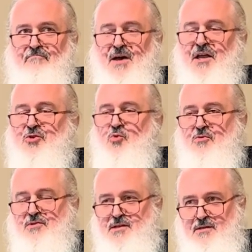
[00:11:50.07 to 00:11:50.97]

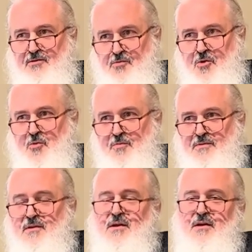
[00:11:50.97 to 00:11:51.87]
minority group,
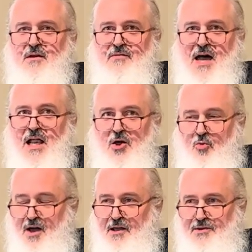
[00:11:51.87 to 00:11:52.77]
the
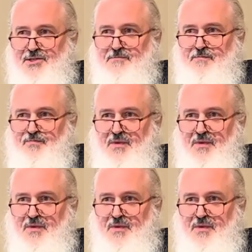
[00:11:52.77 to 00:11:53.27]
Alawites.